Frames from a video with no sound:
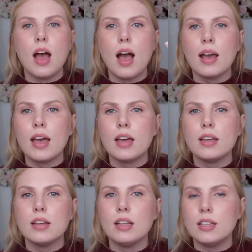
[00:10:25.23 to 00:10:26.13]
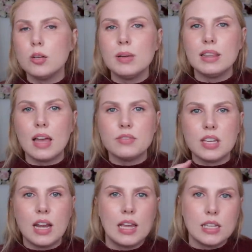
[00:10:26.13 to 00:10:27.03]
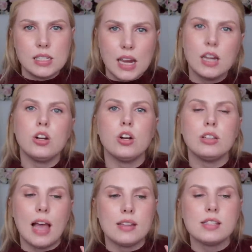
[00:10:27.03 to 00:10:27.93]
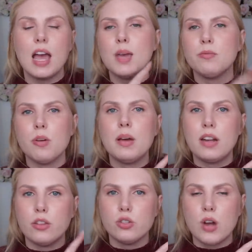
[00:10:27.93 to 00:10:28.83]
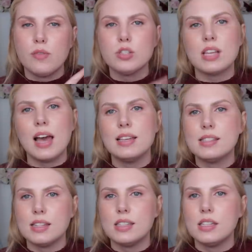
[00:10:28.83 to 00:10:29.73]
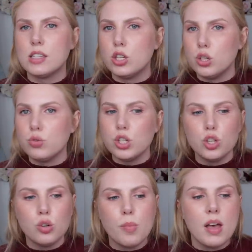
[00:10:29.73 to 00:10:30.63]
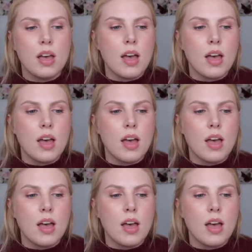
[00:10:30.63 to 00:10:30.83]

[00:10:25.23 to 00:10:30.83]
I had a little bit left in a container last time from another travel size. This is a new tube.